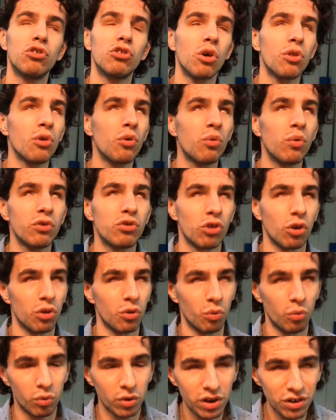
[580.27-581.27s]
So the so
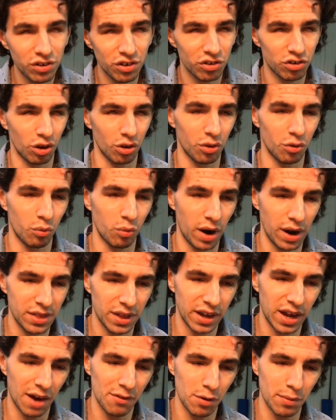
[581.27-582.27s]
the reason so the
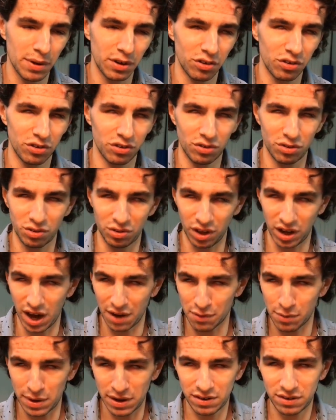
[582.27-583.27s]
way that government is the
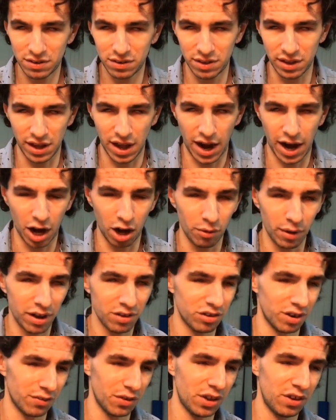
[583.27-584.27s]
government the
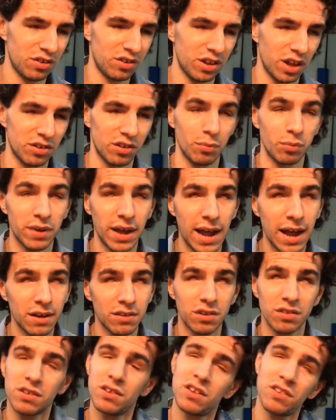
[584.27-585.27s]
IRS and everything sets up
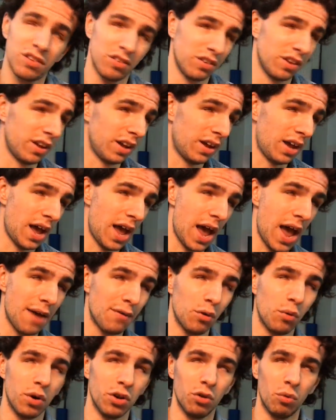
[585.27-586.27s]
taxes and this is
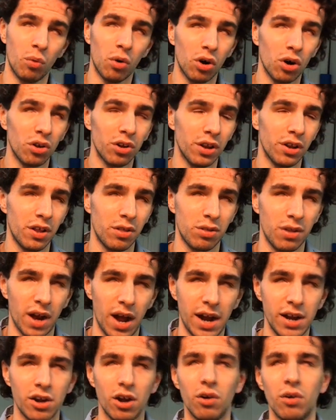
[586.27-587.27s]
everywhere in the world at least
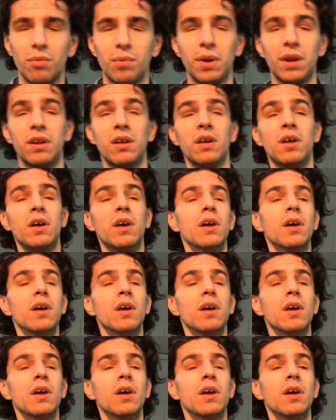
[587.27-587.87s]
that I know I mean